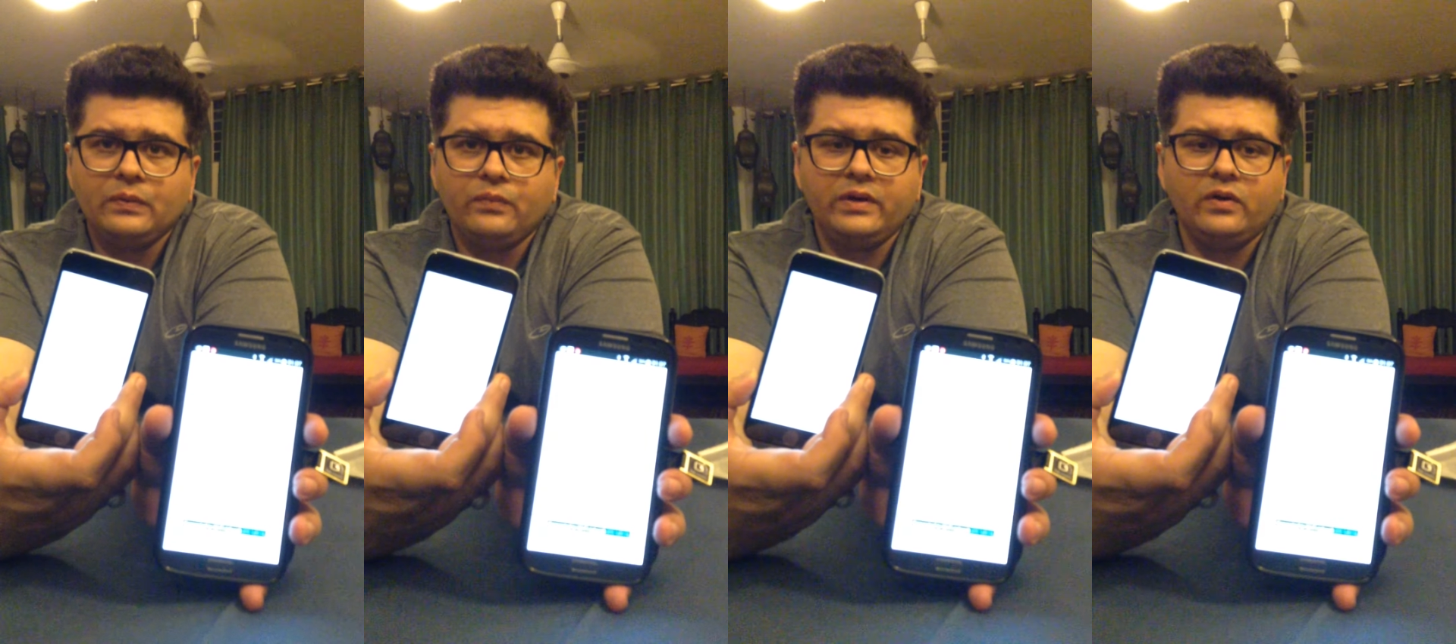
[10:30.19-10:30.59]

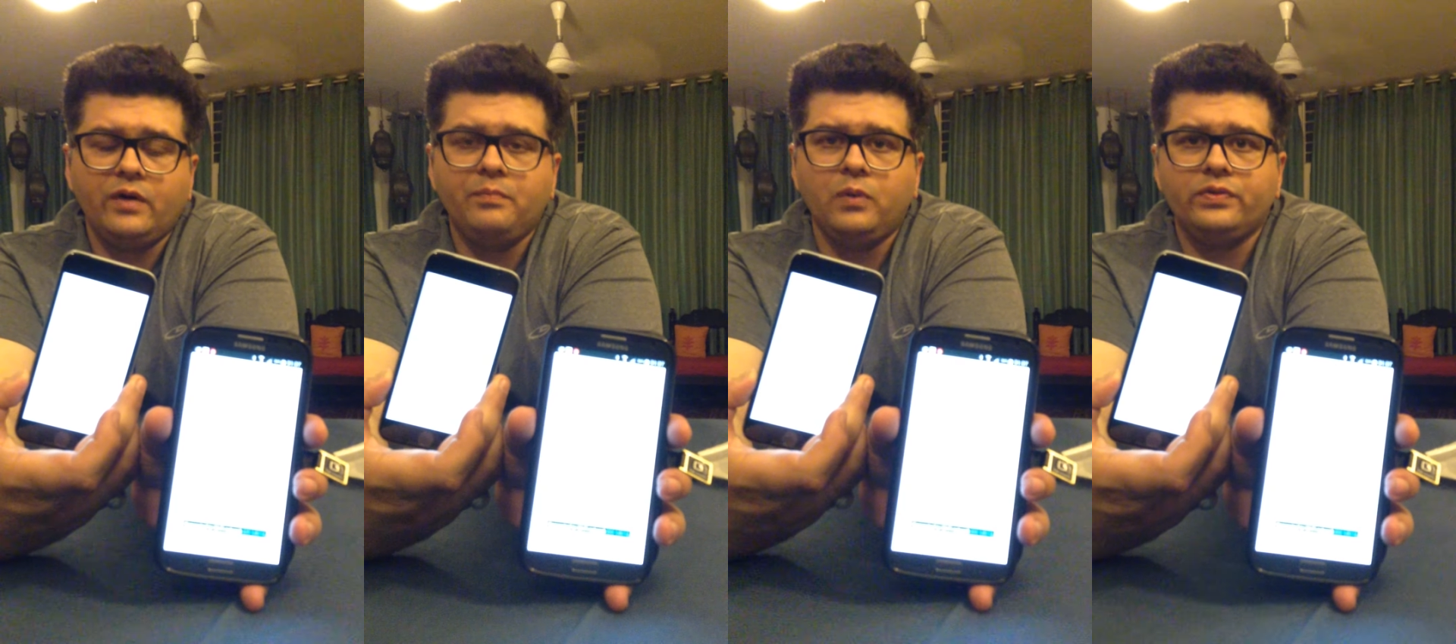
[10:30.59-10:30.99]
we
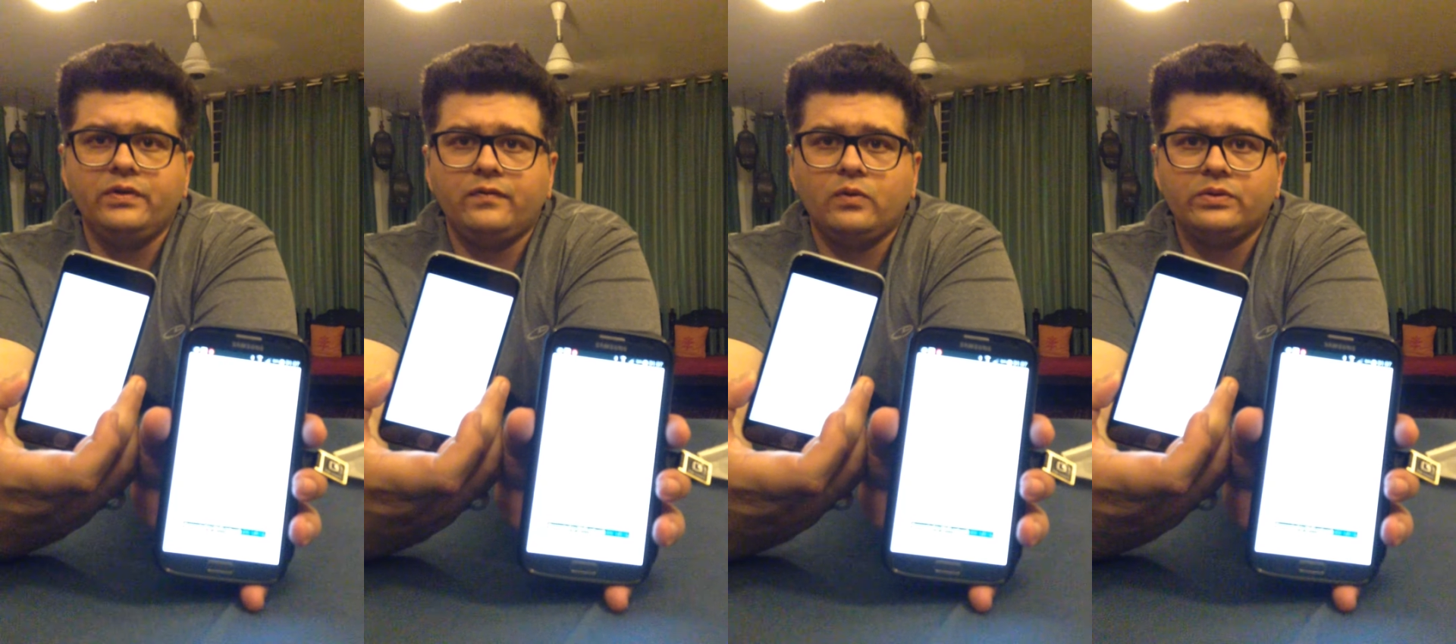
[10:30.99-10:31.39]
got both the
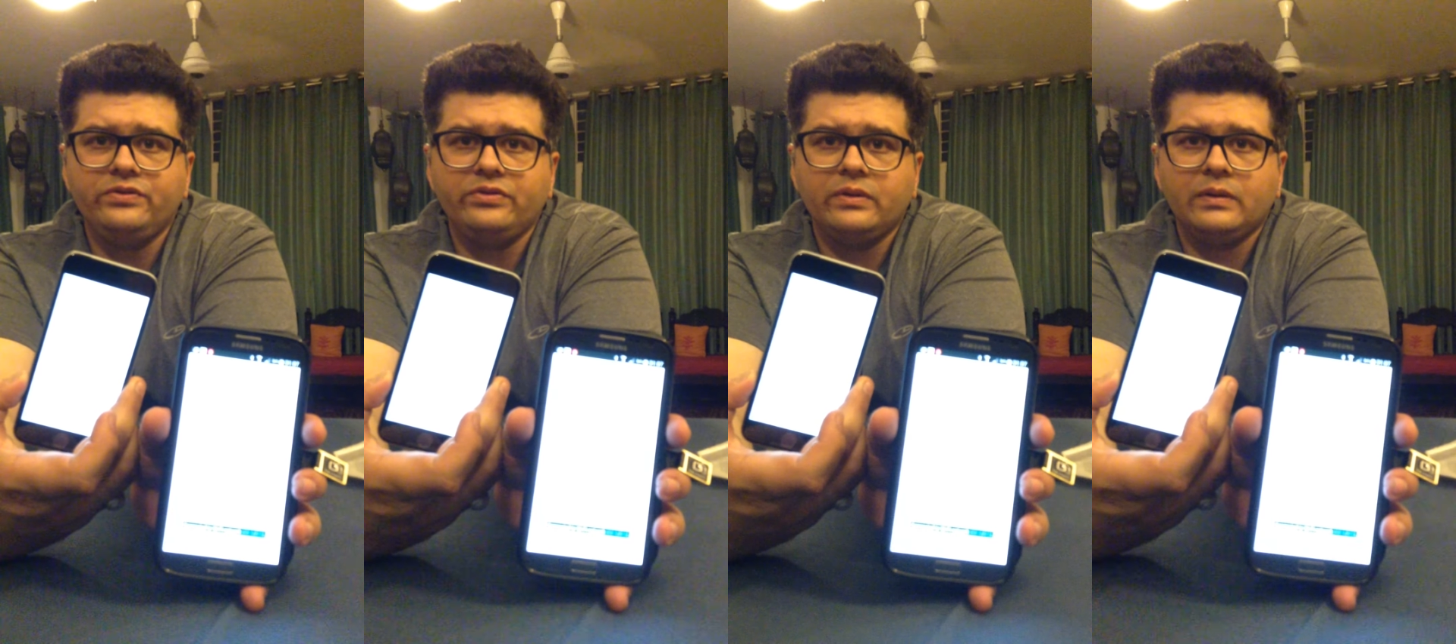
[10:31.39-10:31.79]

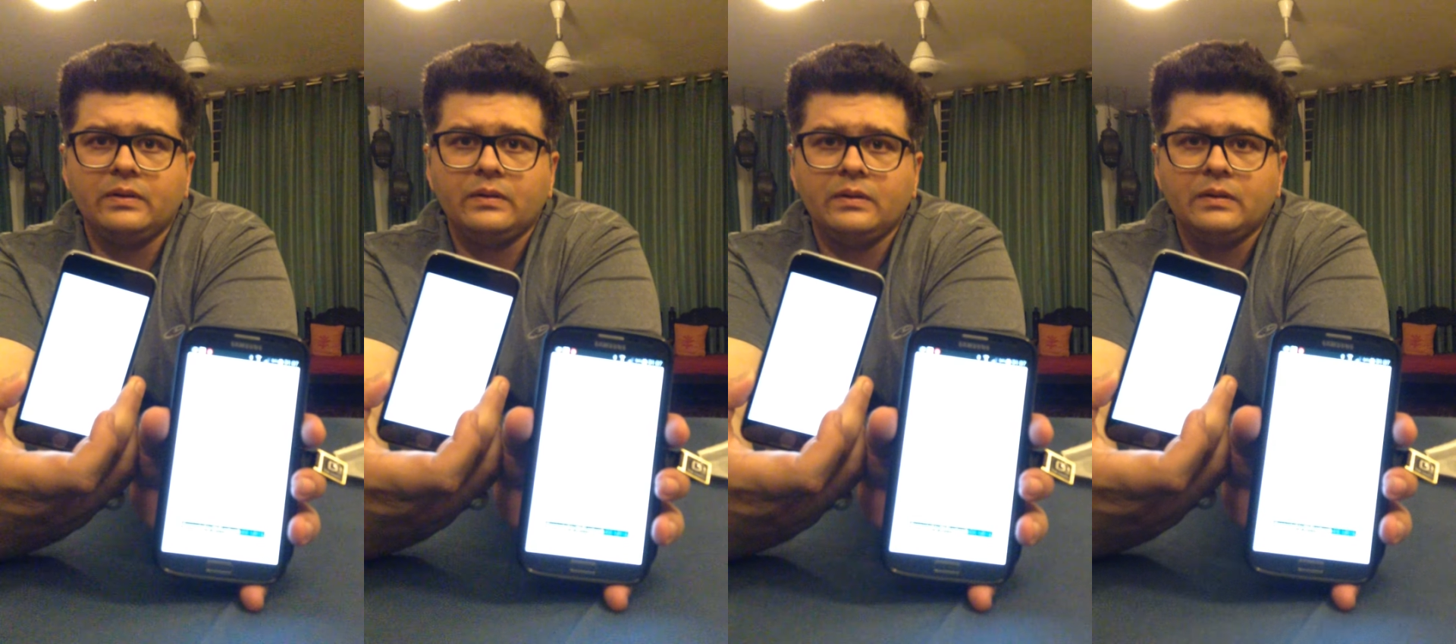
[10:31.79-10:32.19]
phones.
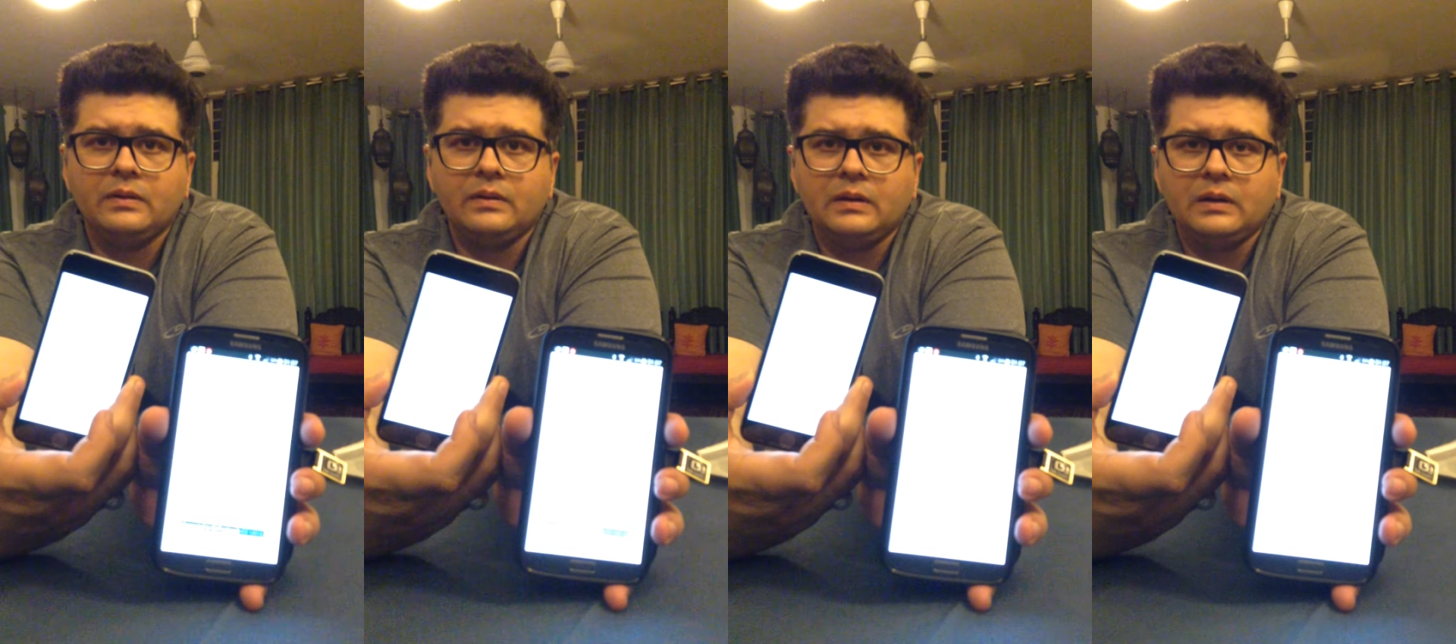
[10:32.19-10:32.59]

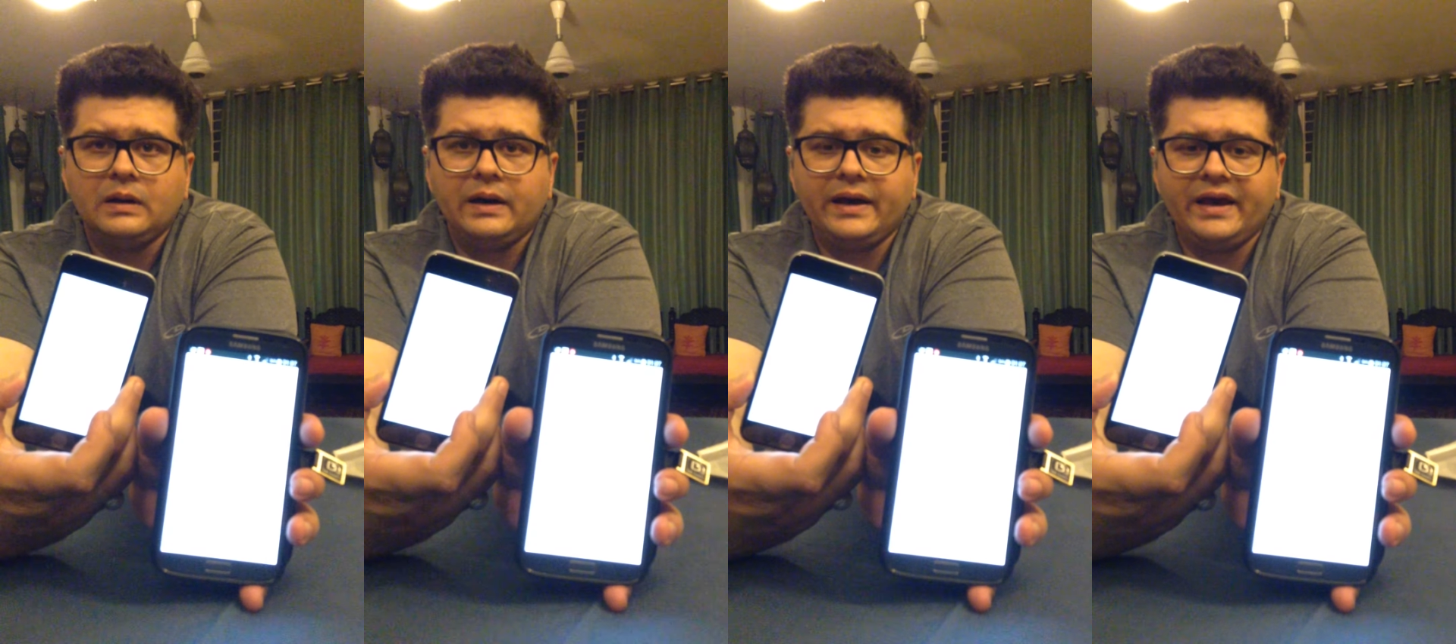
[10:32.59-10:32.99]

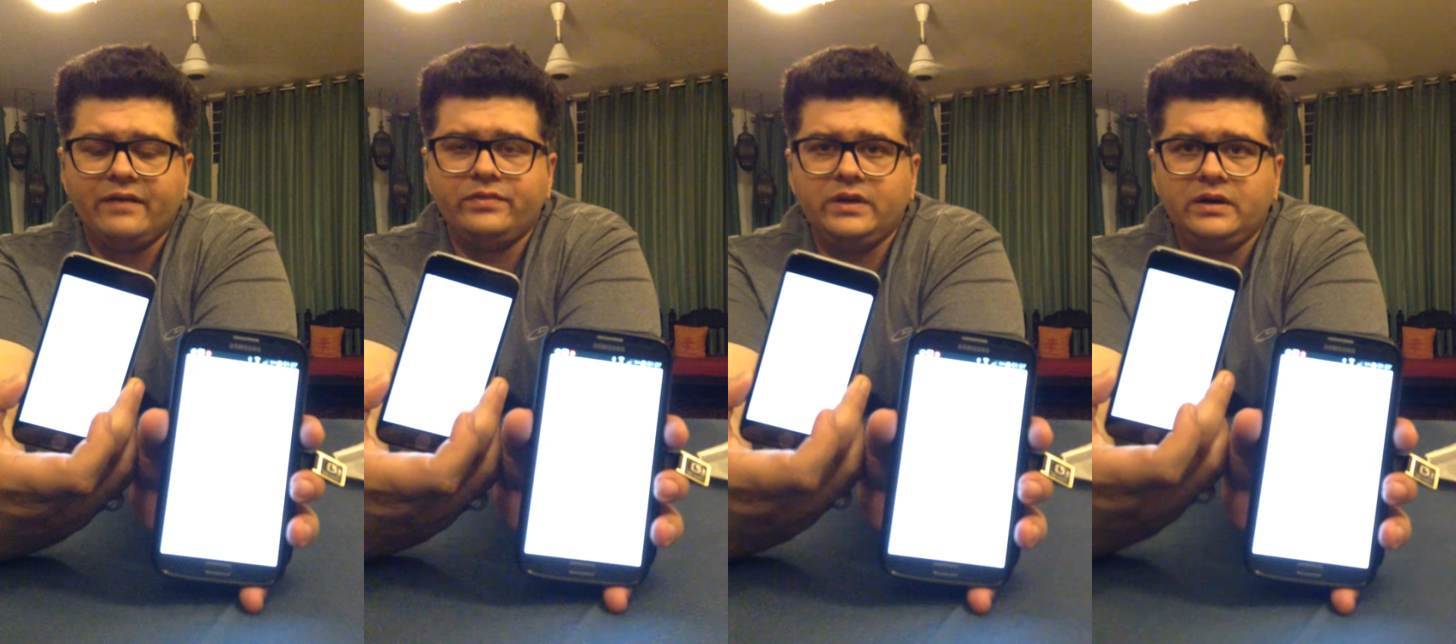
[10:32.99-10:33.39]
I
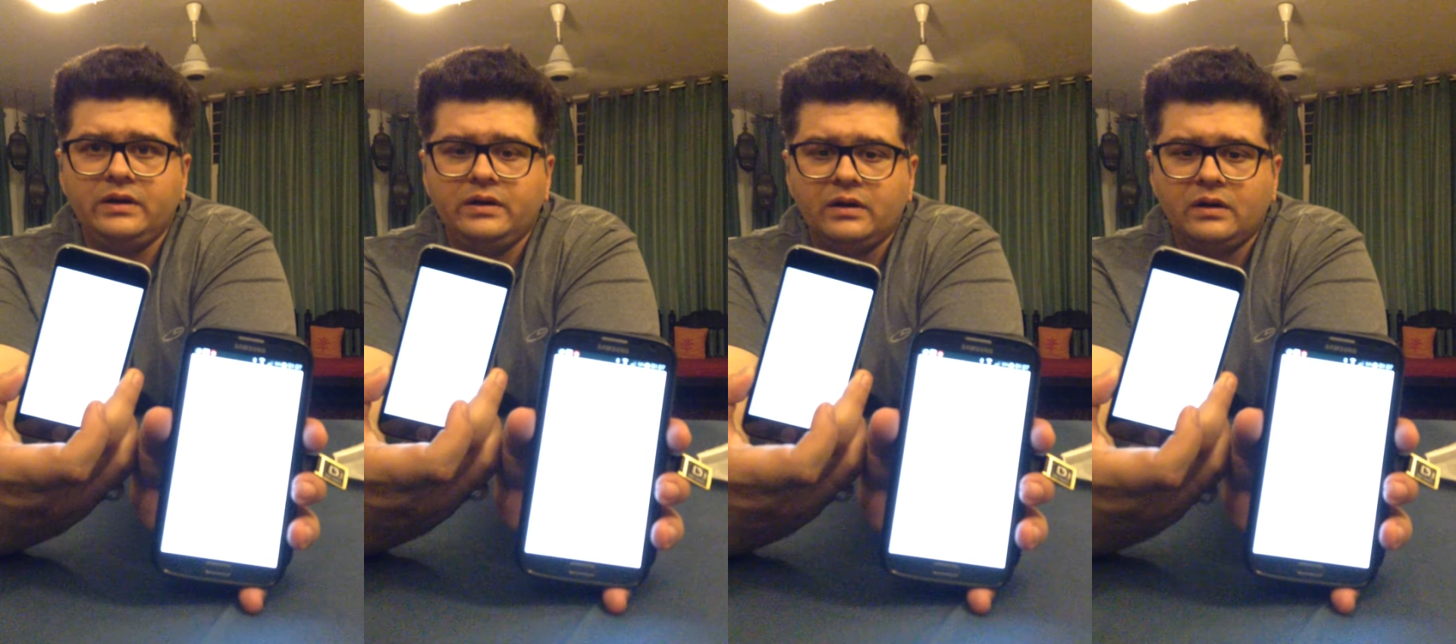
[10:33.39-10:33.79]
have the